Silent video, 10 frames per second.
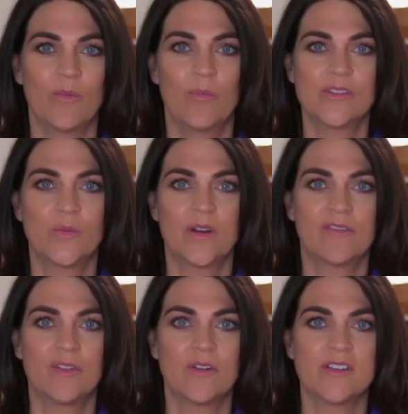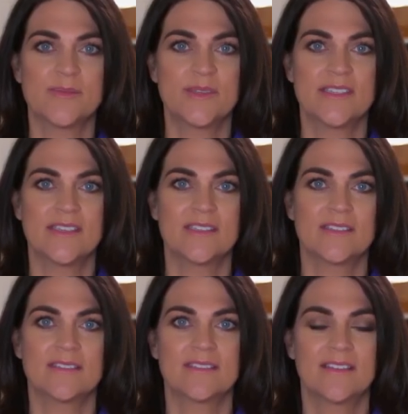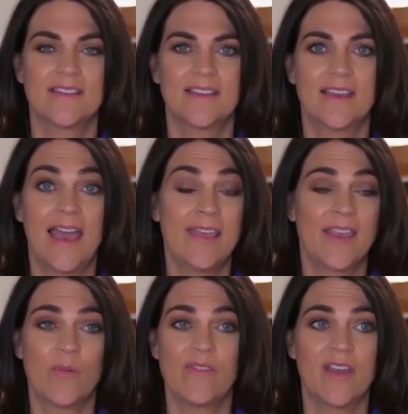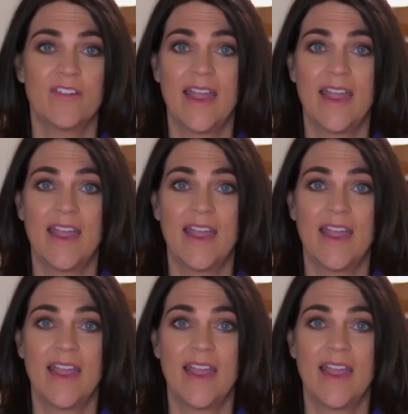most wonderful Christmases I think we've ever